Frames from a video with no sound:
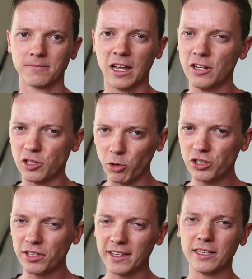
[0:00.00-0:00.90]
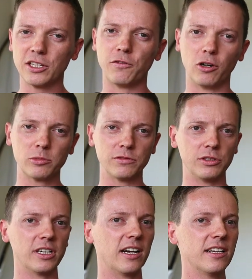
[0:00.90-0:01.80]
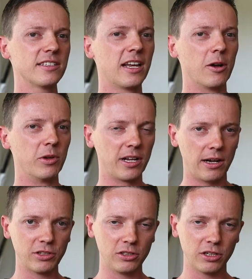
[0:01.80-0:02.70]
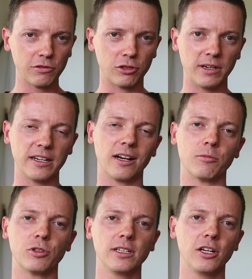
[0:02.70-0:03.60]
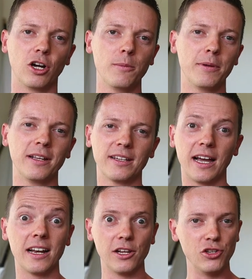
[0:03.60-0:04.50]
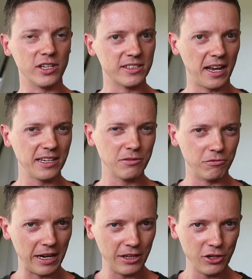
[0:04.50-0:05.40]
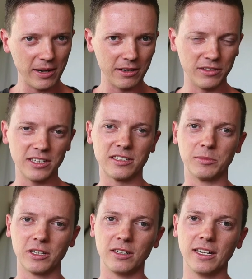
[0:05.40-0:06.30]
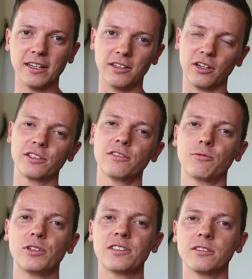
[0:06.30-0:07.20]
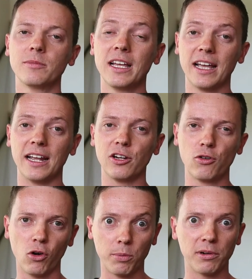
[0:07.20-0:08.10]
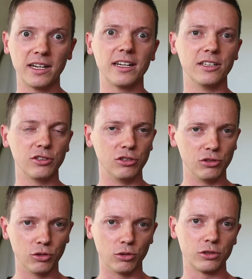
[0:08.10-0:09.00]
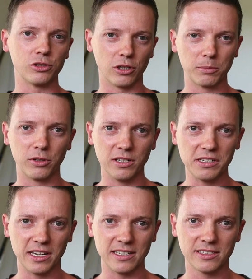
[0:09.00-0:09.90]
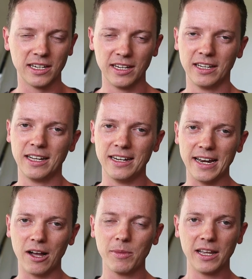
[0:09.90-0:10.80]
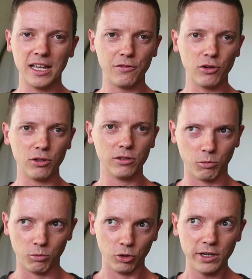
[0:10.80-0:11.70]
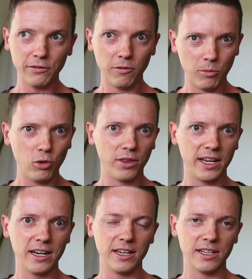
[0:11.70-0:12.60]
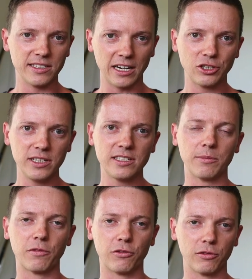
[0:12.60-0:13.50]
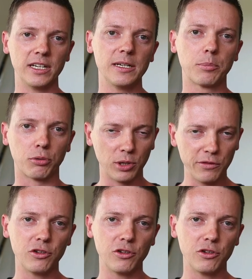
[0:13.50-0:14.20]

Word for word: So what do you think of this form review, guys? We covered a lot of ground and I'm really hoping that you can take some value out of this, some little nuggets of wisdom and incorporate it into your shot process. Now, if you're looking for more, then there's actually some free preview